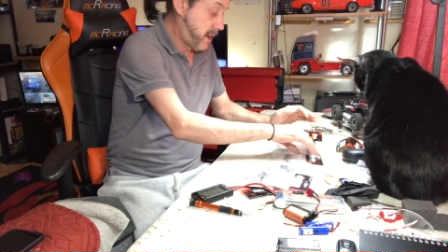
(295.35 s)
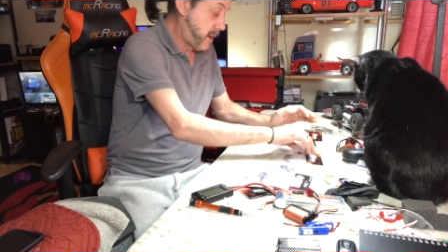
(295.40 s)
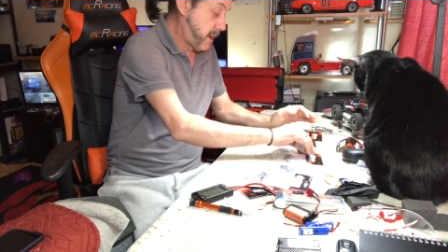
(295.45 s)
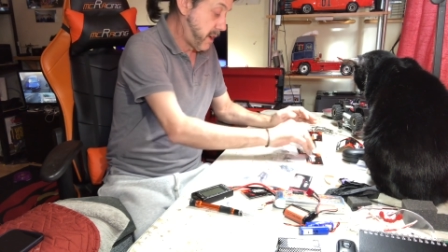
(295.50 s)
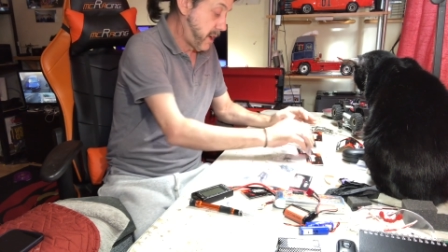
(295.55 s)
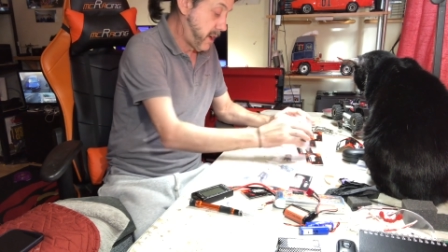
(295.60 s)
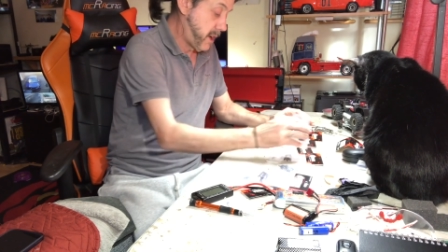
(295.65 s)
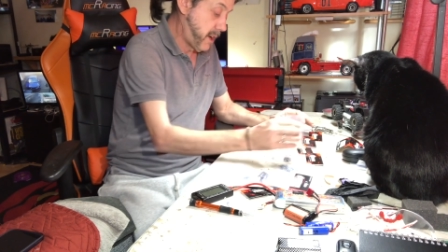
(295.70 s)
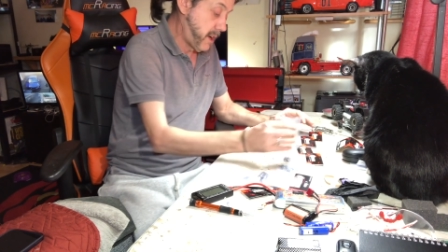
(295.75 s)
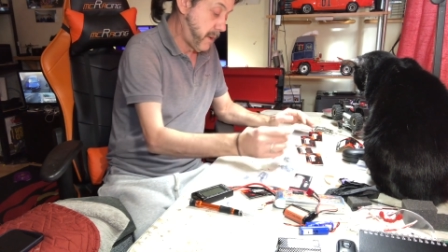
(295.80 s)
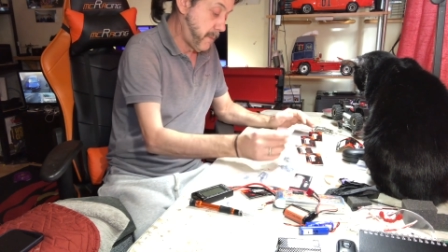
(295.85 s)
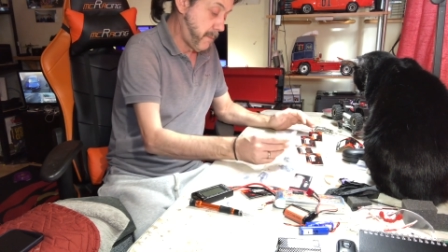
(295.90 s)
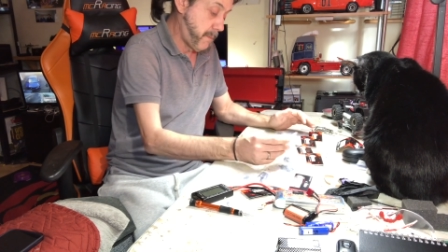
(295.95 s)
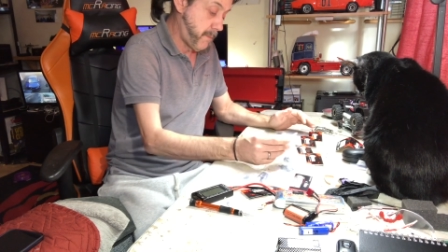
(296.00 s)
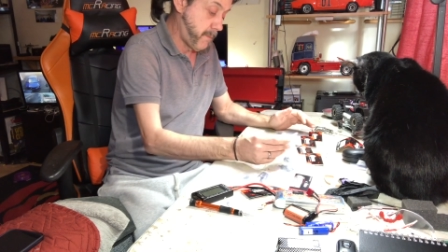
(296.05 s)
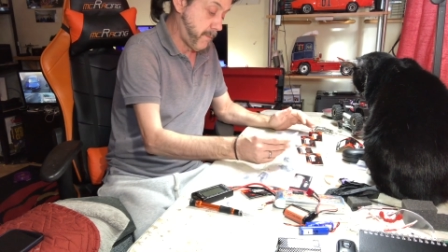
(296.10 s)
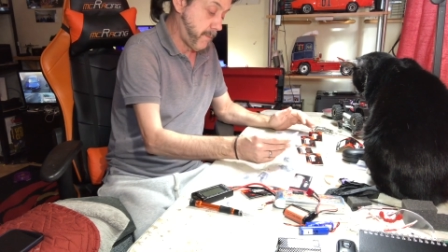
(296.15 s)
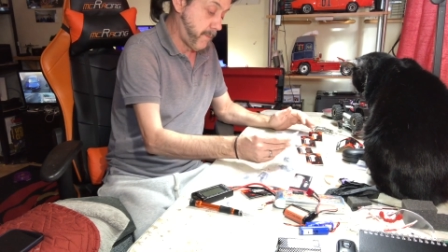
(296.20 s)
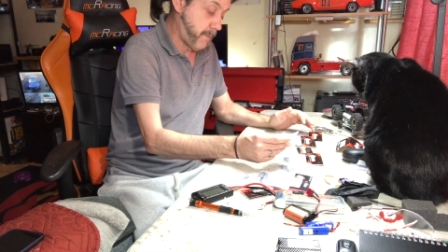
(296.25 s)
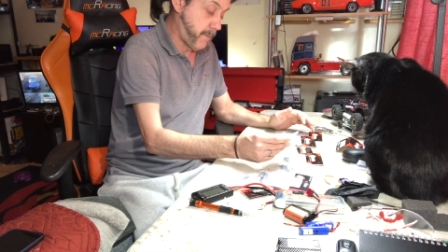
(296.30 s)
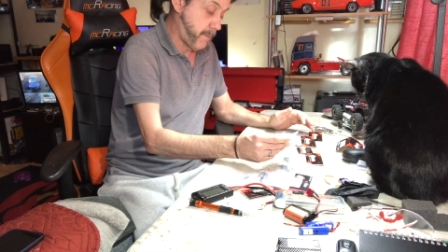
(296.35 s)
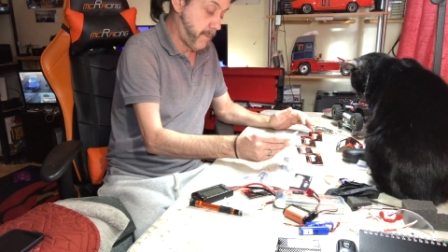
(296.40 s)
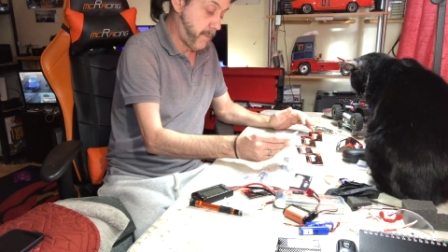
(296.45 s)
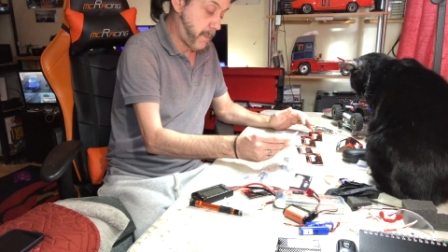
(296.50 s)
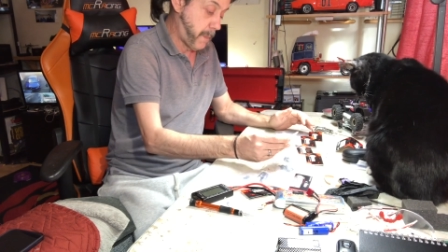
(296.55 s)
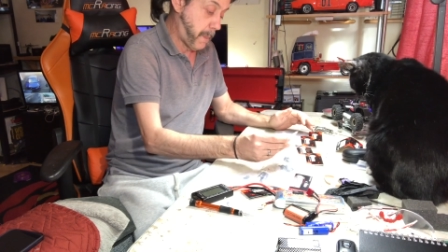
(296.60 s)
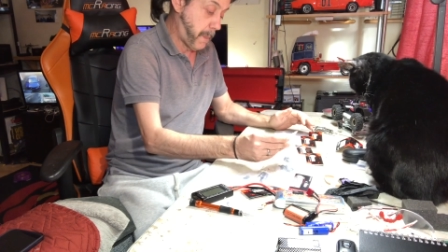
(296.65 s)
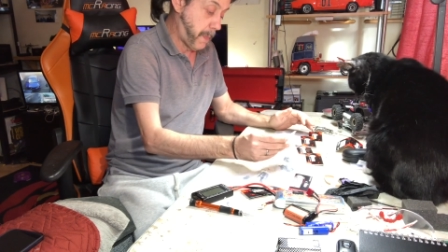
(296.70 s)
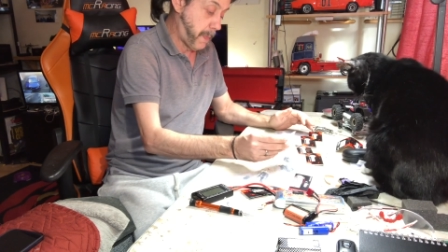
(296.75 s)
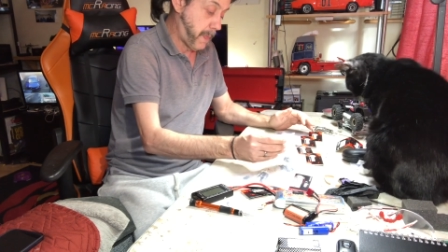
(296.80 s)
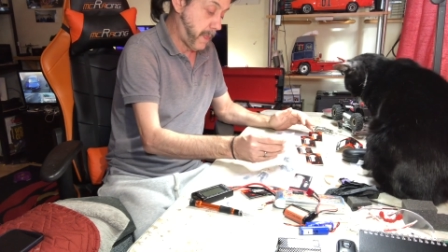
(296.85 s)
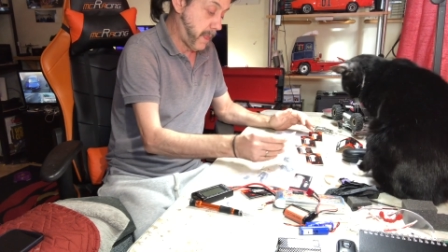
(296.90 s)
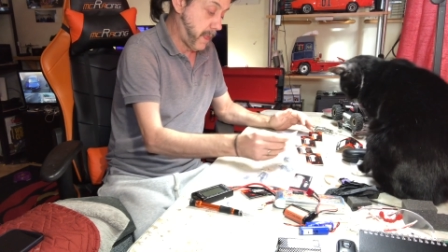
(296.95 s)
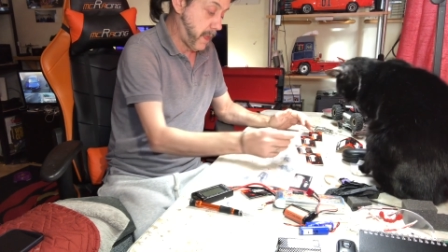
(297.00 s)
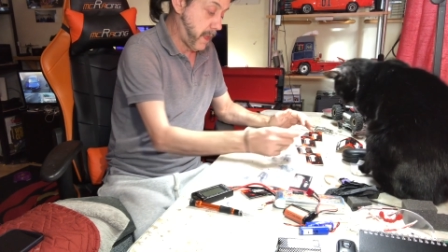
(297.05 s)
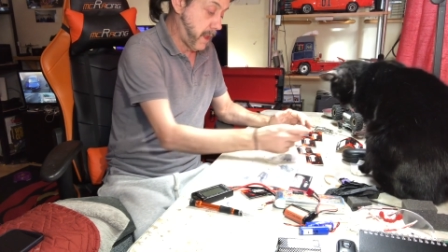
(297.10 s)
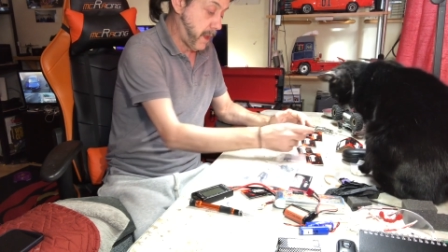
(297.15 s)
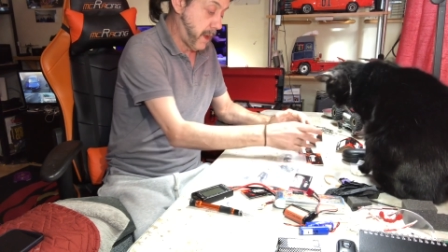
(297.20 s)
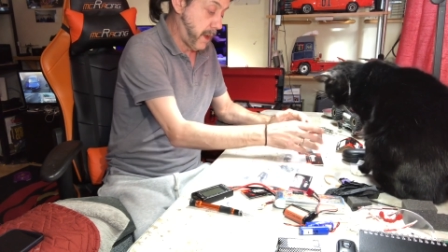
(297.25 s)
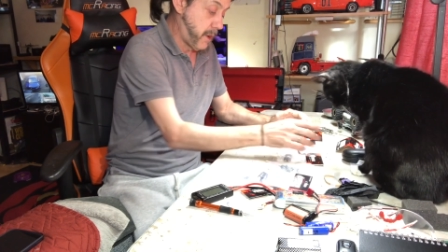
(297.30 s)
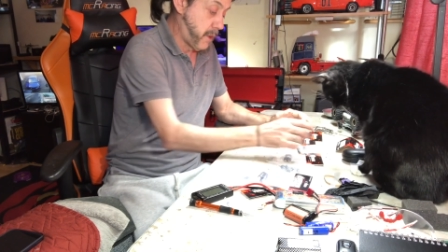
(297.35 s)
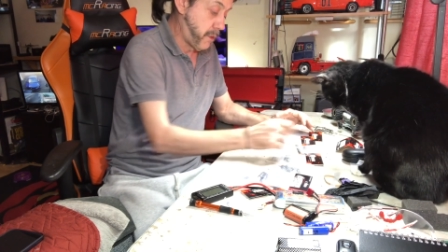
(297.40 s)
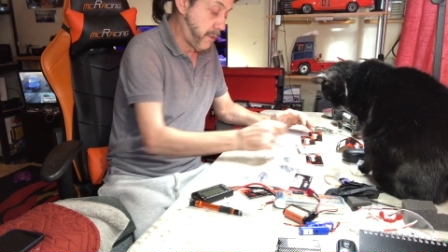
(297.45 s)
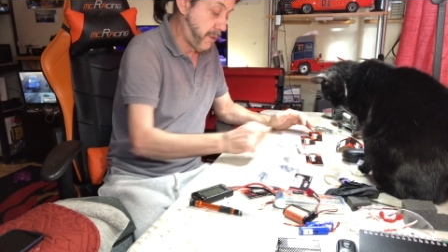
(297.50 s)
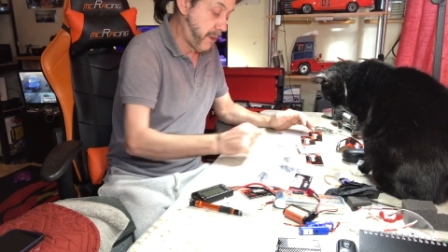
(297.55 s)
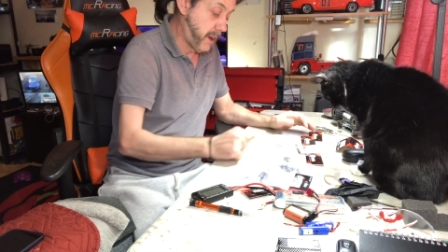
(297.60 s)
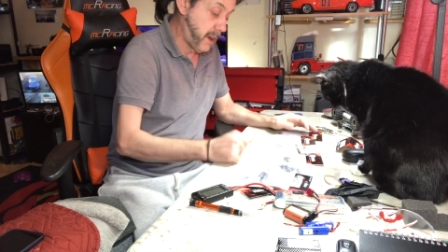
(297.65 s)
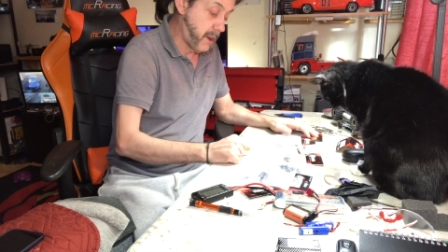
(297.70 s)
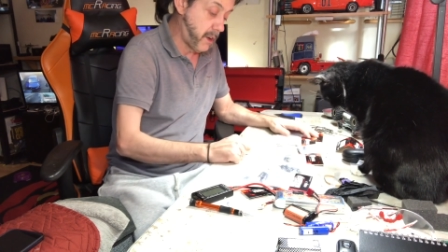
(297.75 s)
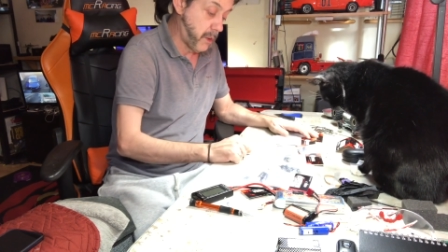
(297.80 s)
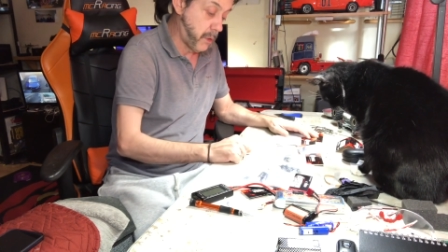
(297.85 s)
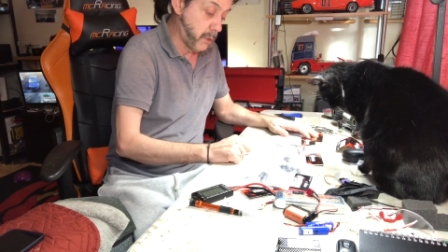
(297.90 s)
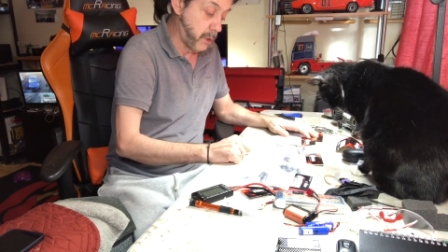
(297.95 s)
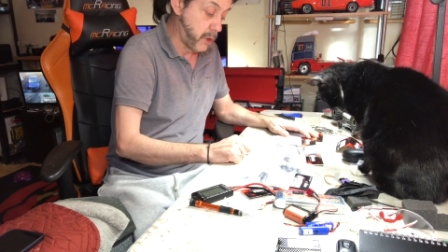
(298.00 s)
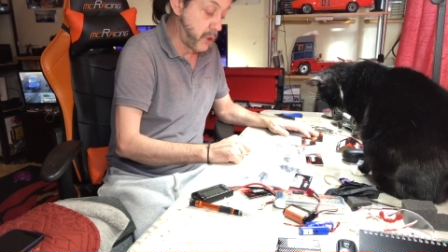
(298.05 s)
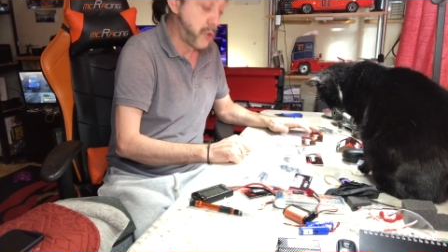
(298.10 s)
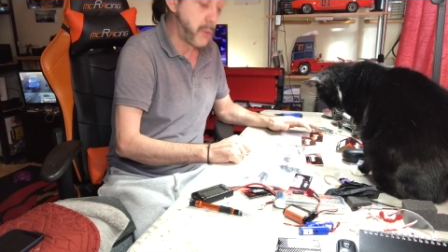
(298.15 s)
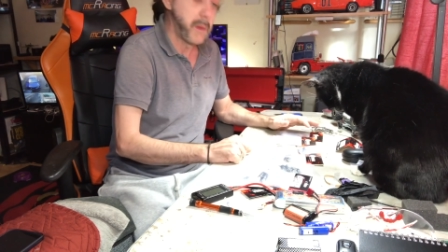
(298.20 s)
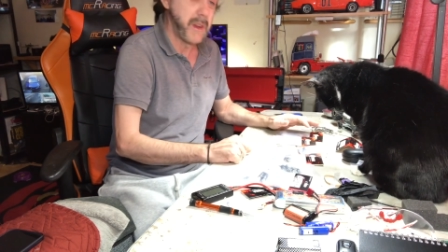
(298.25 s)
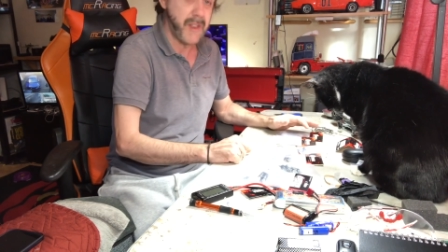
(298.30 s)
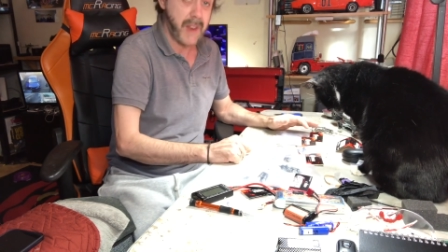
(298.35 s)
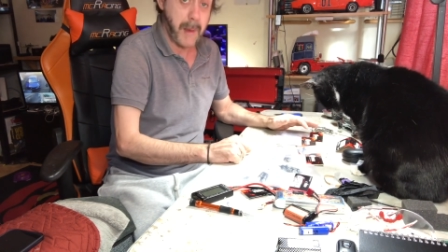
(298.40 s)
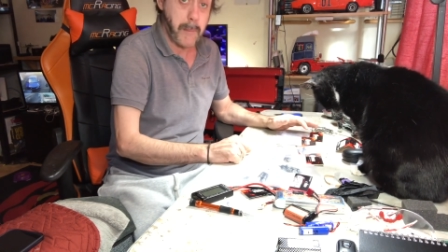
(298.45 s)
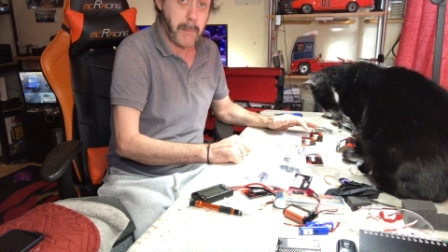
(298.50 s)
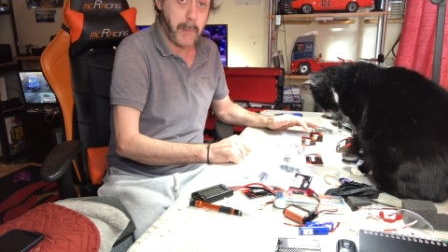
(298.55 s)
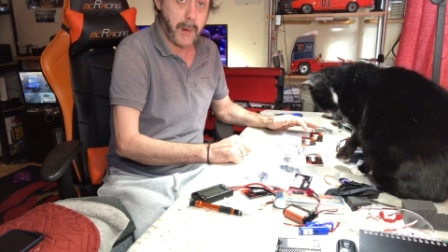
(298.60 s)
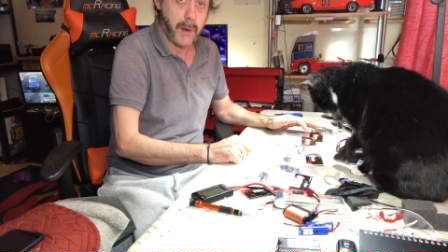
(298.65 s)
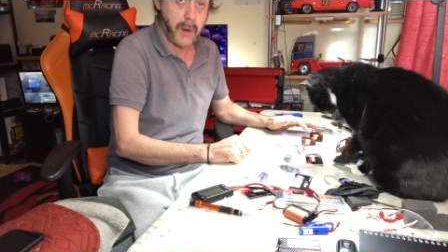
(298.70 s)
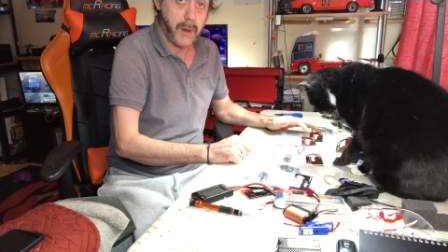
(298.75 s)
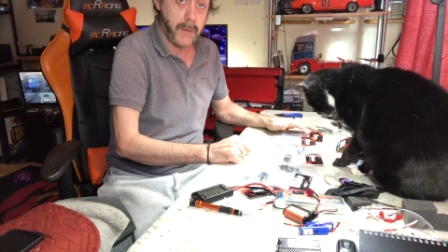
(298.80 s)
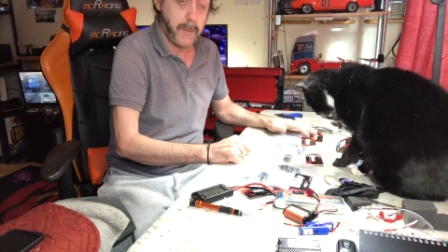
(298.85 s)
and hopefully I don't lose my temper